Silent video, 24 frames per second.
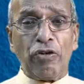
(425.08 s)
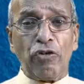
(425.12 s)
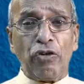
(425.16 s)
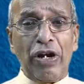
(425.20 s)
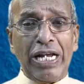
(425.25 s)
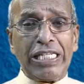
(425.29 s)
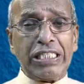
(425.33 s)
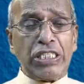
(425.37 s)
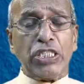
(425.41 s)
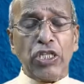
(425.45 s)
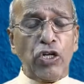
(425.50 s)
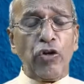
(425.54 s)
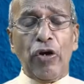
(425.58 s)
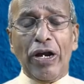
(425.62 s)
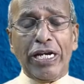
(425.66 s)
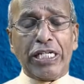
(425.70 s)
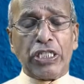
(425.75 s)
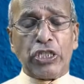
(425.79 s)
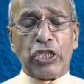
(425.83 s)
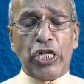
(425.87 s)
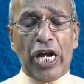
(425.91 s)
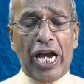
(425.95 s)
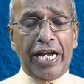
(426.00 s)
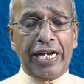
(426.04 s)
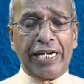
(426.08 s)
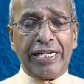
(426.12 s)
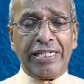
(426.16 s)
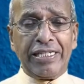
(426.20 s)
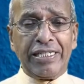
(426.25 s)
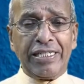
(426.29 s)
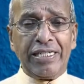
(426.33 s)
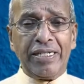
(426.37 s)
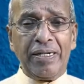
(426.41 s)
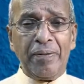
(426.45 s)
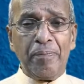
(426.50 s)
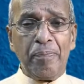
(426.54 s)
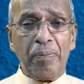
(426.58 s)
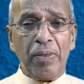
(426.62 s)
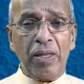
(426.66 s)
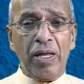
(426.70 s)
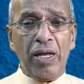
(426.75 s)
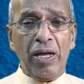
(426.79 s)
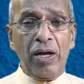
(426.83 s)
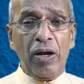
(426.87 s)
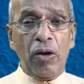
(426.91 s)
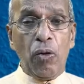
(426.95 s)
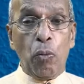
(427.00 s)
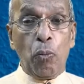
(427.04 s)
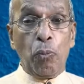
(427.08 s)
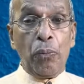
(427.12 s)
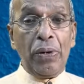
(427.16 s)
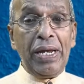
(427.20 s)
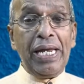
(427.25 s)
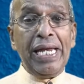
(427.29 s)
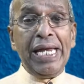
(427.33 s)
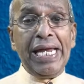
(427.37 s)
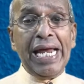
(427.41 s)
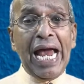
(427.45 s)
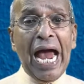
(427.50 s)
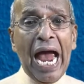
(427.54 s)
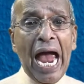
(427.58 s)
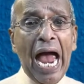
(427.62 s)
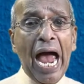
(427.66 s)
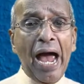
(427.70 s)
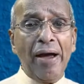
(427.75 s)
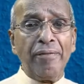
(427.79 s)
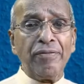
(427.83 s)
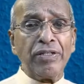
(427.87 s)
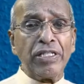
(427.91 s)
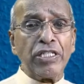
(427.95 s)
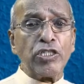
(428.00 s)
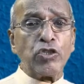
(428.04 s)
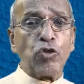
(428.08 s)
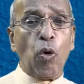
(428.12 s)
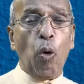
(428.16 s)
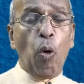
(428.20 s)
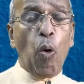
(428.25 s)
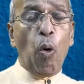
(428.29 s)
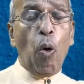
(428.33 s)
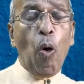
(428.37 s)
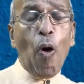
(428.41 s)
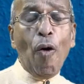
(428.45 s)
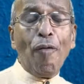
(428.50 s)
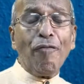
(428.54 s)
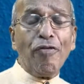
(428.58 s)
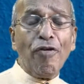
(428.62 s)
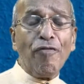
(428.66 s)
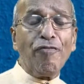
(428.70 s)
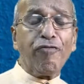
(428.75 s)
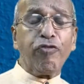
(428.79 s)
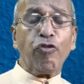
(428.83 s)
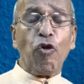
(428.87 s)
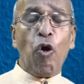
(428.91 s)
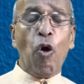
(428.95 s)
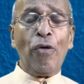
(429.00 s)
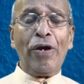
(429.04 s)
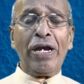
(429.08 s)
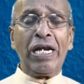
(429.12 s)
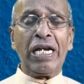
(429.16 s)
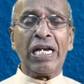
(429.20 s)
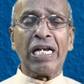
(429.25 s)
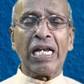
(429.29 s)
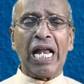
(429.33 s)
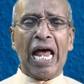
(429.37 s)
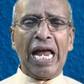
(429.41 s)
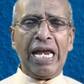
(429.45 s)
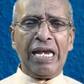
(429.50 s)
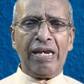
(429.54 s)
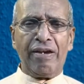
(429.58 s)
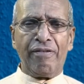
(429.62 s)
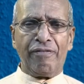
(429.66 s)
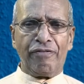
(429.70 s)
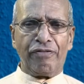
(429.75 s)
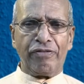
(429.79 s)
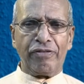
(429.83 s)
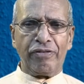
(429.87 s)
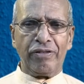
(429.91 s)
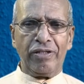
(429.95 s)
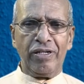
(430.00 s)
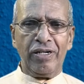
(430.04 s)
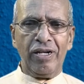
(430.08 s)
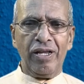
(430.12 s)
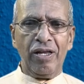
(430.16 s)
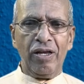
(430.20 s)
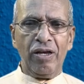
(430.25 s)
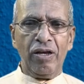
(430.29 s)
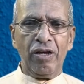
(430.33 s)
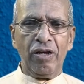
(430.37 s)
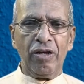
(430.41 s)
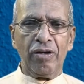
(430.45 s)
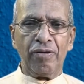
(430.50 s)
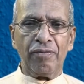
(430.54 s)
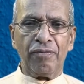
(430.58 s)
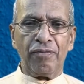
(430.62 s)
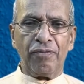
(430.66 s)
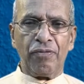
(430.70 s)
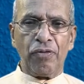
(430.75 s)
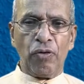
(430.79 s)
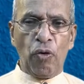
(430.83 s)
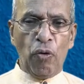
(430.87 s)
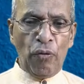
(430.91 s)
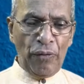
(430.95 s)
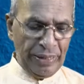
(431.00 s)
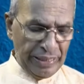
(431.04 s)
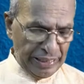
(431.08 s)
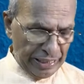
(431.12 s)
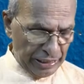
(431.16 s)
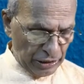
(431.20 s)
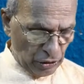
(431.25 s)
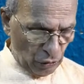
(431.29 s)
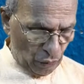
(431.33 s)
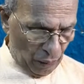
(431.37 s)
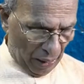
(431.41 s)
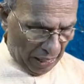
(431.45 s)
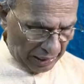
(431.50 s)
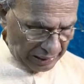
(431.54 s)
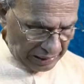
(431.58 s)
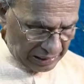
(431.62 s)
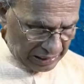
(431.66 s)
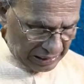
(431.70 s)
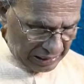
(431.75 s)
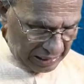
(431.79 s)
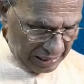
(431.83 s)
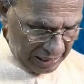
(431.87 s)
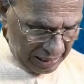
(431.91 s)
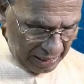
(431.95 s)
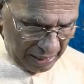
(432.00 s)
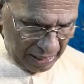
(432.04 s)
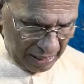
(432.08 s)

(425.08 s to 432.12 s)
resurrection we have this overflowing life flowing into us.